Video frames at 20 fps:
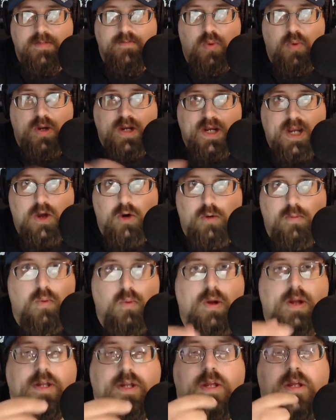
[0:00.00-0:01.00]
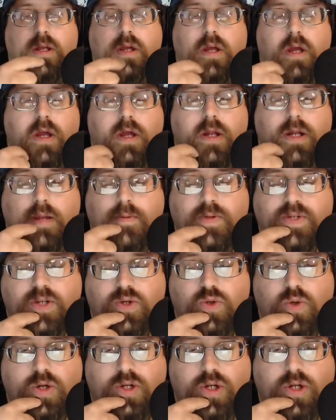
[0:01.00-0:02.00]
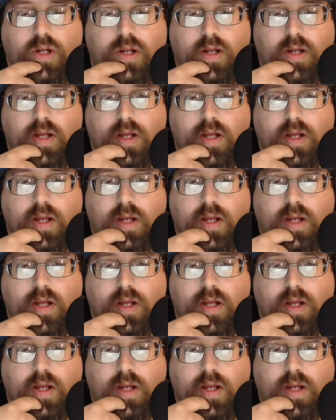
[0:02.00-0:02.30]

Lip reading: point counterpoint type of situation.